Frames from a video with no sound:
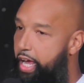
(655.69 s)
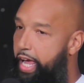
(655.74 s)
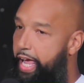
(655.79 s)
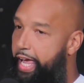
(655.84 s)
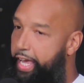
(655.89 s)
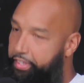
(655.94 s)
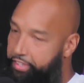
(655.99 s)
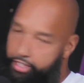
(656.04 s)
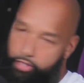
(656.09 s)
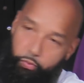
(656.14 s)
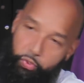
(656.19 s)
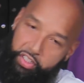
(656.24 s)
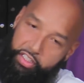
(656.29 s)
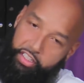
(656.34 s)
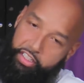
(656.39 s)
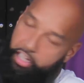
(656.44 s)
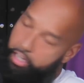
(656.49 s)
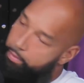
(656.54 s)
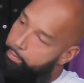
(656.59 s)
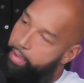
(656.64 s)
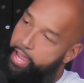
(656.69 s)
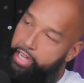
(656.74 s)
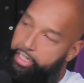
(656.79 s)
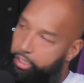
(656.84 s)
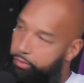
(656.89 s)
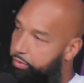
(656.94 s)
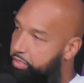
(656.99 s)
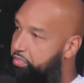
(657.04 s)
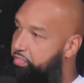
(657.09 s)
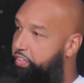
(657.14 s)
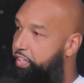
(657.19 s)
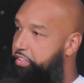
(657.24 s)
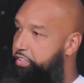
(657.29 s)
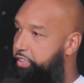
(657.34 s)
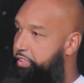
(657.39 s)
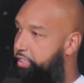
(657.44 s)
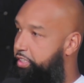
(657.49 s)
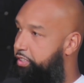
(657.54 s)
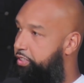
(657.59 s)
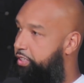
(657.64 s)
and then we could come back and
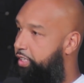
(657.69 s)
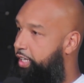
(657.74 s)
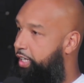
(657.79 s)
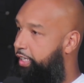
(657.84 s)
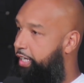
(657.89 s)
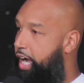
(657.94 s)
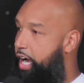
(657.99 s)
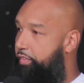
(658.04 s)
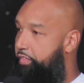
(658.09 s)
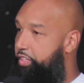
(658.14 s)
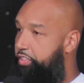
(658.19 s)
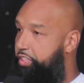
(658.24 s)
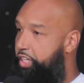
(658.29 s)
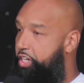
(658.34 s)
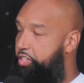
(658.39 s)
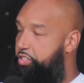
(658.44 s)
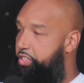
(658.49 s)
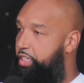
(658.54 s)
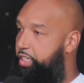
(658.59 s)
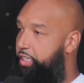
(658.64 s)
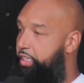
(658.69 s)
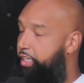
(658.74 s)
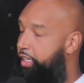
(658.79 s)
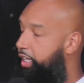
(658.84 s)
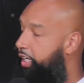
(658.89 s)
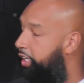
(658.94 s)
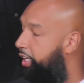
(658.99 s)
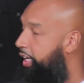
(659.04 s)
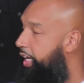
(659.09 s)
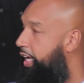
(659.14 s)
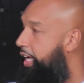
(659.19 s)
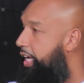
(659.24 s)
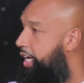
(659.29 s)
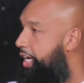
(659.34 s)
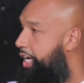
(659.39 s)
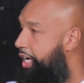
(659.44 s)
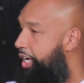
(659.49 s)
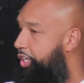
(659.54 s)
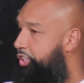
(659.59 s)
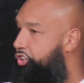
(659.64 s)
revisit this conversation again.
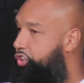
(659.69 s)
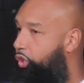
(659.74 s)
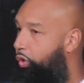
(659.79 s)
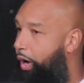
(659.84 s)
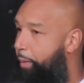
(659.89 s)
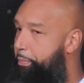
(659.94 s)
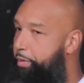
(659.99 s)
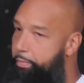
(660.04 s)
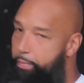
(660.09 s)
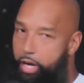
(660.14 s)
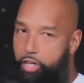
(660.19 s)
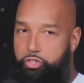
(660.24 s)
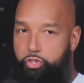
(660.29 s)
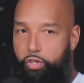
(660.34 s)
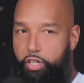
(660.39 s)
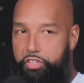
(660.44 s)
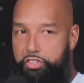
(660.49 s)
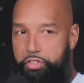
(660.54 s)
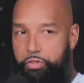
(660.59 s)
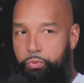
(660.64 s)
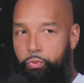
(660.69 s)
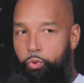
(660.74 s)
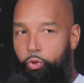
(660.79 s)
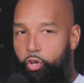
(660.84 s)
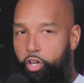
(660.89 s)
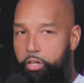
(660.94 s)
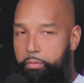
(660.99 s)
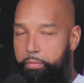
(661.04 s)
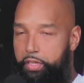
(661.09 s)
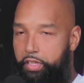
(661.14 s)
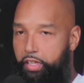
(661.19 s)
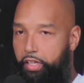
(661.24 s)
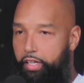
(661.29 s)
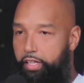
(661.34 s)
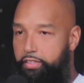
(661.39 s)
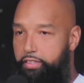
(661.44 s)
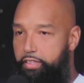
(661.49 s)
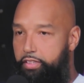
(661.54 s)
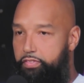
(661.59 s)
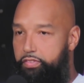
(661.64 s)
So I put my trust in Roy
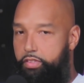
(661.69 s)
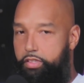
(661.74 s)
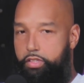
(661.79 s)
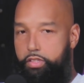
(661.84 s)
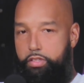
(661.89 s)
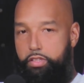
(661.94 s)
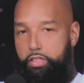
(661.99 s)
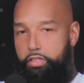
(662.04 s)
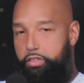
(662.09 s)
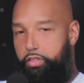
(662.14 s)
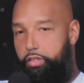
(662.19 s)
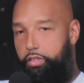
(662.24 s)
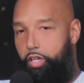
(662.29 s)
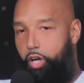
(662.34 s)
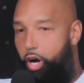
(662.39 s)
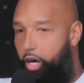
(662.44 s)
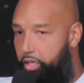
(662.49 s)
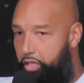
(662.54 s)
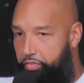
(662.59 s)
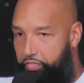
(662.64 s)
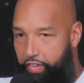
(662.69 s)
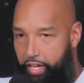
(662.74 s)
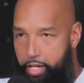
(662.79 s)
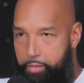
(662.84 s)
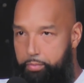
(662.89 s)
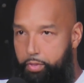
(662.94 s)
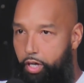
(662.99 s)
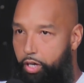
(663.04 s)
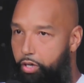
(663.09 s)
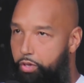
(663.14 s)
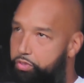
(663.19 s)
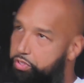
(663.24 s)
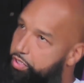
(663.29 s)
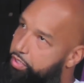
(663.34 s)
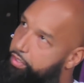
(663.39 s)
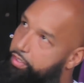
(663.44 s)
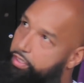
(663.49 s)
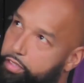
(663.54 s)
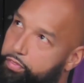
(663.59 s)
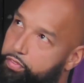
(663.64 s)
because he's a Hall of Fame coach.
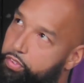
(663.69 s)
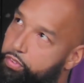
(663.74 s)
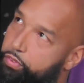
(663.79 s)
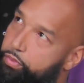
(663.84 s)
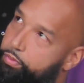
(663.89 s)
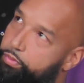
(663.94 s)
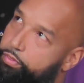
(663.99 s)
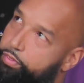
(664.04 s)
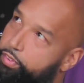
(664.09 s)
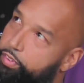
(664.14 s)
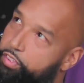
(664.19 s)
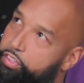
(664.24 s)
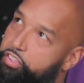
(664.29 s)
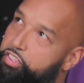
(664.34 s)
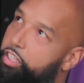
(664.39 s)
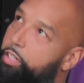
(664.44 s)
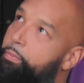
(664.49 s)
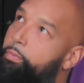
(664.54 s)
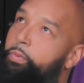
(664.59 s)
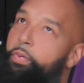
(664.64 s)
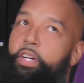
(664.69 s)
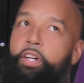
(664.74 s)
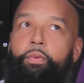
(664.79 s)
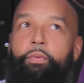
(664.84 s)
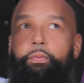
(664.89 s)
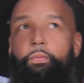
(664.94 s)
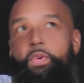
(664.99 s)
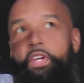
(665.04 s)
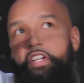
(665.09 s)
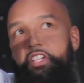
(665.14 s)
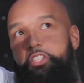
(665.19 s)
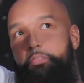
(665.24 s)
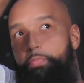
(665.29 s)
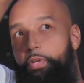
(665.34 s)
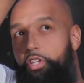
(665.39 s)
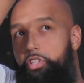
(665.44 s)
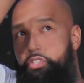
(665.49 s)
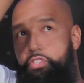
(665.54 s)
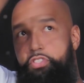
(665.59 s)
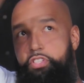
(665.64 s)
He's somewhere on one of these
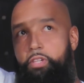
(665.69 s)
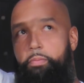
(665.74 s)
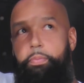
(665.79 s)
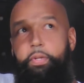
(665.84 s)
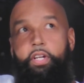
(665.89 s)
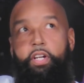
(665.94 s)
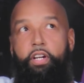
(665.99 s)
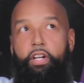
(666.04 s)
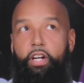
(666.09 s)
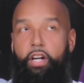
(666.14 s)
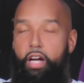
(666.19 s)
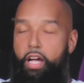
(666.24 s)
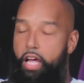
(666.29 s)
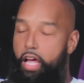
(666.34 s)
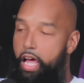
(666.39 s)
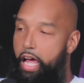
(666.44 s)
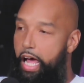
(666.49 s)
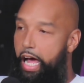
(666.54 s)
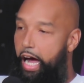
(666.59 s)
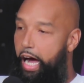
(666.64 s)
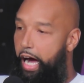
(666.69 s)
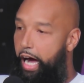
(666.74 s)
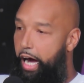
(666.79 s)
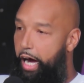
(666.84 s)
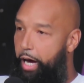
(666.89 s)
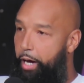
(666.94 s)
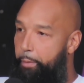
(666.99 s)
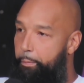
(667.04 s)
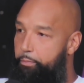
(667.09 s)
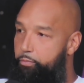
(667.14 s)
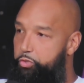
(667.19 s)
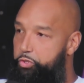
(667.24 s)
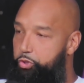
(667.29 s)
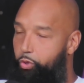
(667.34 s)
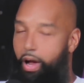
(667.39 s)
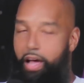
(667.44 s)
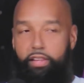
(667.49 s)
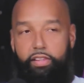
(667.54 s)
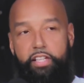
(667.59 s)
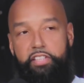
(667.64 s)
pictures up here. So
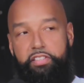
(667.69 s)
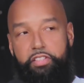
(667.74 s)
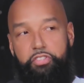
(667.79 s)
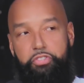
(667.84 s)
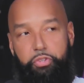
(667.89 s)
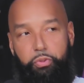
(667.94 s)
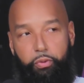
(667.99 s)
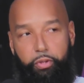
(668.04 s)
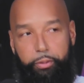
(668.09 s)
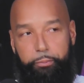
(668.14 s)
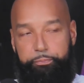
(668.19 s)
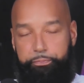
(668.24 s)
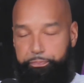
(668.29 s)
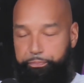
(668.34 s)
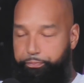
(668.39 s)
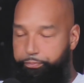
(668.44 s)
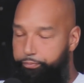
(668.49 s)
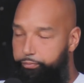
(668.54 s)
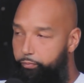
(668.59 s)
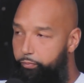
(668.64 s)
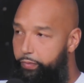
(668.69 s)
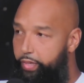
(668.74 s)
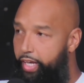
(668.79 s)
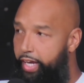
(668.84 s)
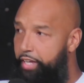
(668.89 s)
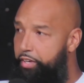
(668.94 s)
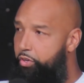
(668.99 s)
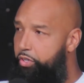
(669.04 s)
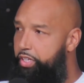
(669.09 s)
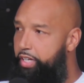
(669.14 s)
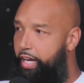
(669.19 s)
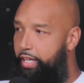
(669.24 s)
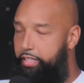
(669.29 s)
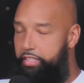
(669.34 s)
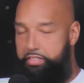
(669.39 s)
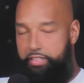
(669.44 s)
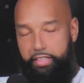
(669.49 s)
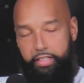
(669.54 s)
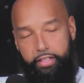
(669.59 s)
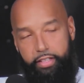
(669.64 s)
I listened to him. And not only did I
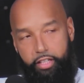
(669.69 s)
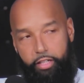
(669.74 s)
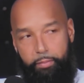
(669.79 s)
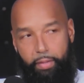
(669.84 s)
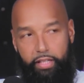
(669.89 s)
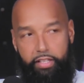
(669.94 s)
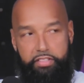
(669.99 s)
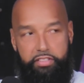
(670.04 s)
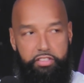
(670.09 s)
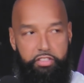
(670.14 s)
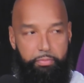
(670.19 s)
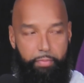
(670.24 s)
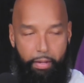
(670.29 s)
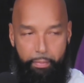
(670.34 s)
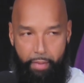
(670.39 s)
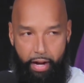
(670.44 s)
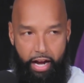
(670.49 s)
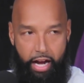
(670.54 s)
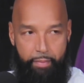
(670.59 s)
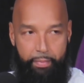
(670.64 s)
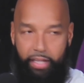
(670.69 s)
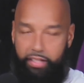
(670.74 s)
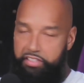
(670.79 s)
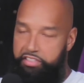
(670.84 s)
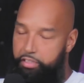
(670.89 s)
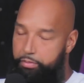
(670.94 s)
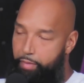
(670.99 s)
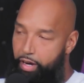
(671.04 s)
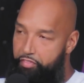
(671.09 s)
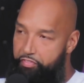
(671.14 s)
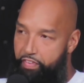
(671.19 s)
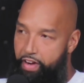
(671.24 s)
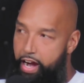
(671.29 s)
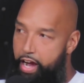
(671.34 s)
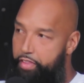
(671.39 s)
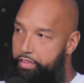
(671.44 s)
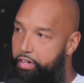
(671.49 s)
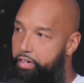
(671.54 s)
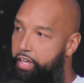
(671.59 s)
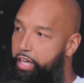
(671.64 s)
listen to him, I listened to my mom, I listened to my
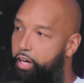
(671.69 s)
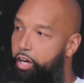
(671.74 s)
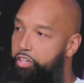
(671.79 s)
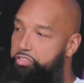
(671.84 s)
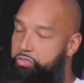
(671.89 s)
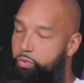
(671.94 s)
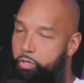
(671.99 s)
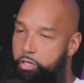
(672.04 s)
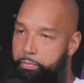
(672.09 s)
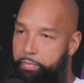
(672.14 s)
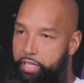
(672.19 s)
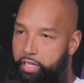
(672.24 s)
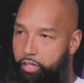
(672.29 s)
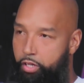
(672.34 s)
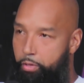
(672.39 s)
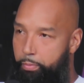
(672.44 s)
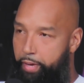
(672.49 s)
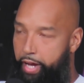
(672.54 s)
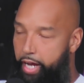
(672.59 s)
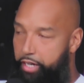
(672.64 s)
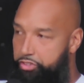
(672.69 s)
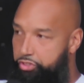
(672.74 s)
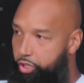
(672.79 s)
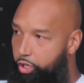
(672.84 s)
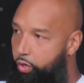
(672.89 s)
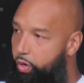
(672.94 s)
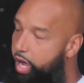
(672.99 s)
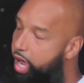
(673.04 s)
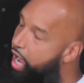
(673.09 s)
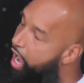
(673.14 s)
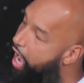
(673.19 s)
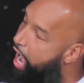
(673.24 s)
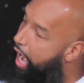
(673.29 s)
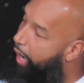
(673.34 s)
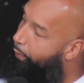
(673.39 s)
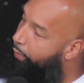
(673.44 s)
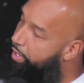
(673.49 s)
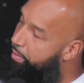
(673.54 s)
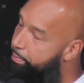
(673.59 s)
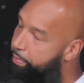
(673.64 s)
father, and they also wanted me to go back. So I
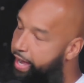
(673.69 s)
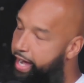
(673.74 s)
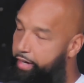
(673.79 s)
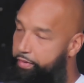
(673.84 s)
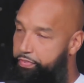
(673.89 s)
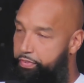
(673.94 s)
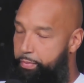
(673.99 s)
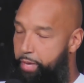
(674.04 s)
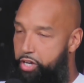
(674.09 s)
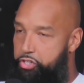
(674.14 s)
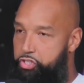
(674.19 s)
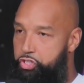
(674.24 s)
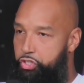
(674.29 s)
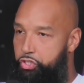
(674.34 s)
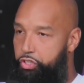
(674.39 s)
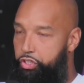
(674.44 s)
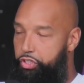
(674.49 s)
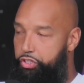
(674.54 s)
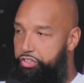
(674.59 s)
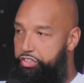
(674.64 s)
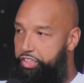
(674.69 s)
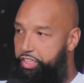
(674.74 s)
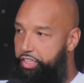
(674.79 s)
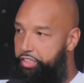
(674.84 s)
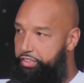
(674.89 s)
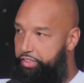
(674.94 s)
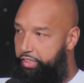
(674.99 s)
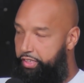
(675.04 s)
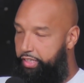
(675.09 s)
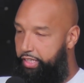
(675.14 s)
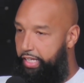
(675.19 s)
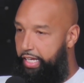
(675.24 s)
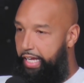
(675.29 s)
went back for my junior season